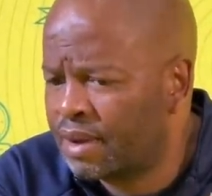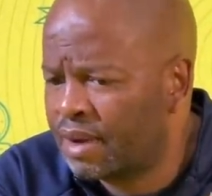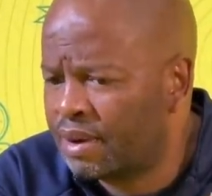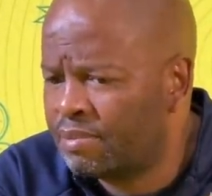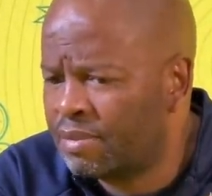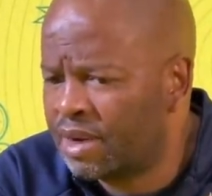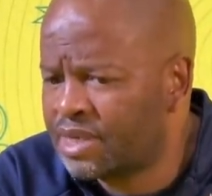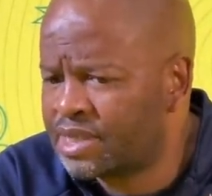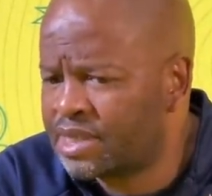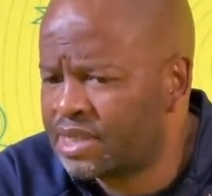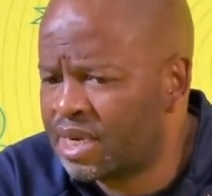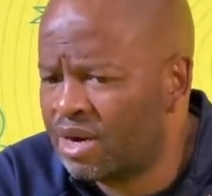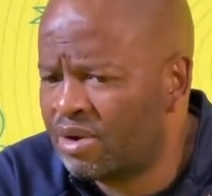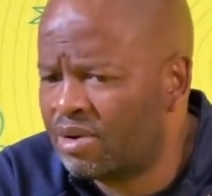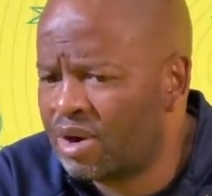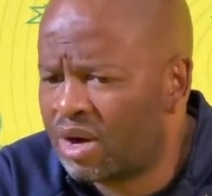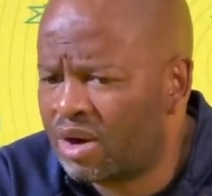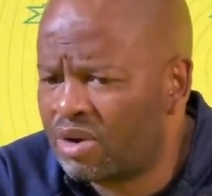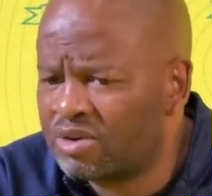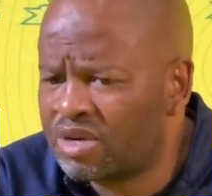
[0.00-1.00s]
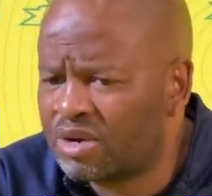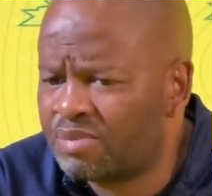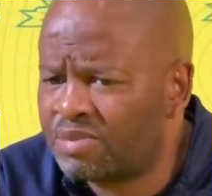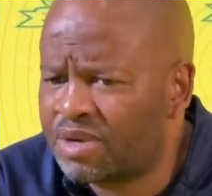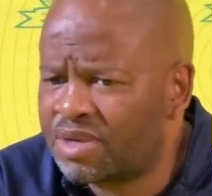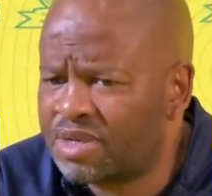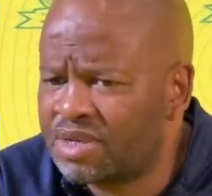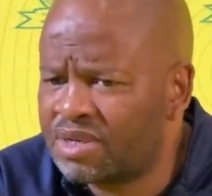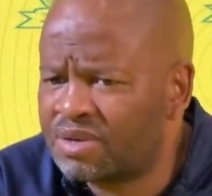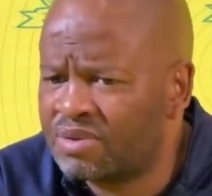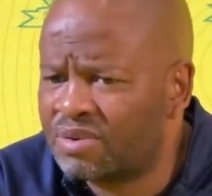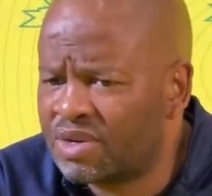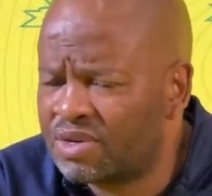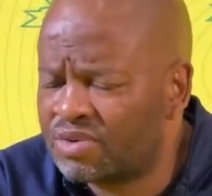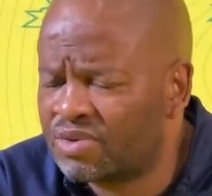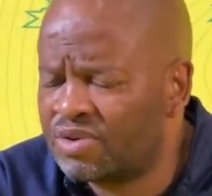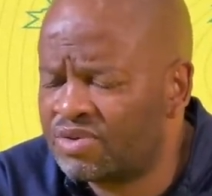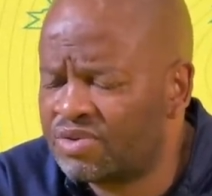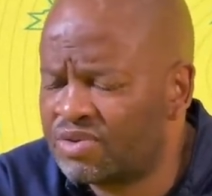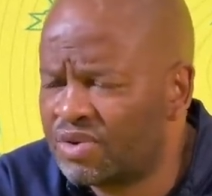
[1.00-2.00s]
I must say our counter-pressing
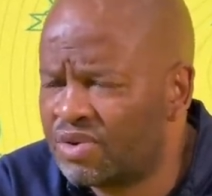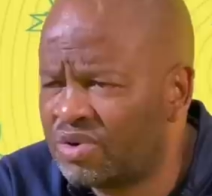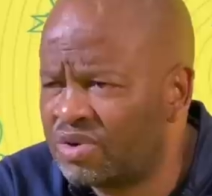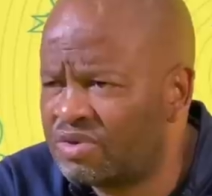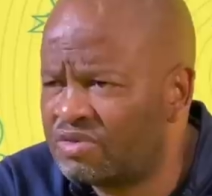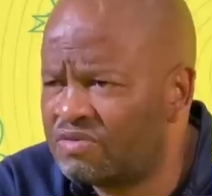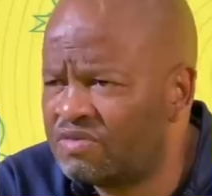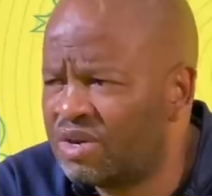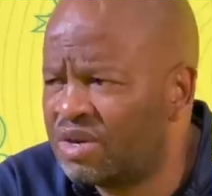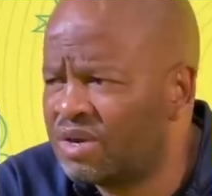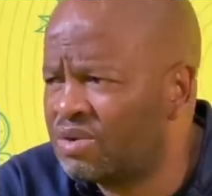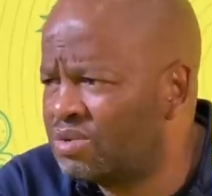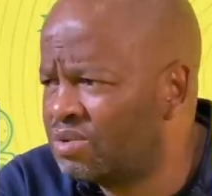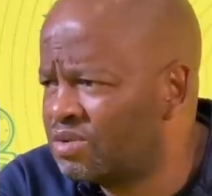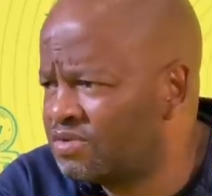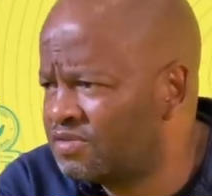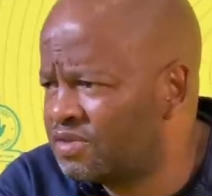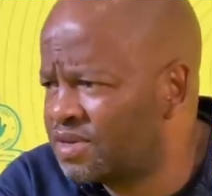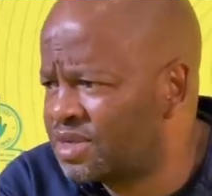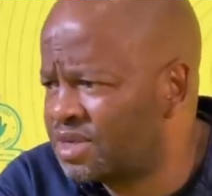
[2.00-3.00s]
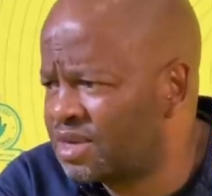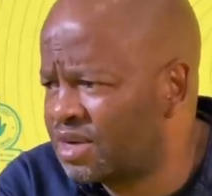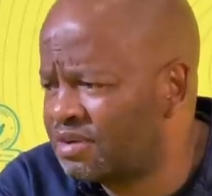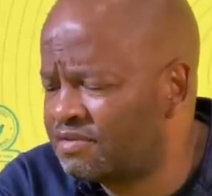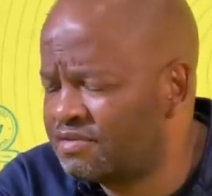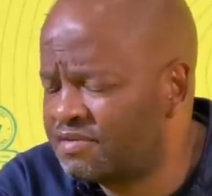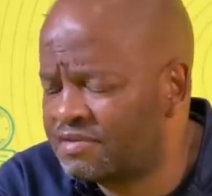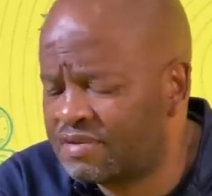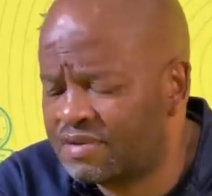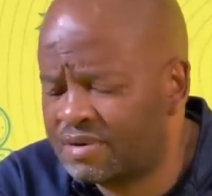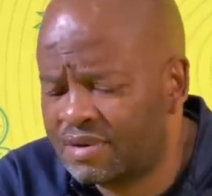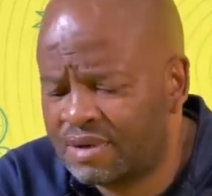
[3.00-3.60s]
was also not very good first half.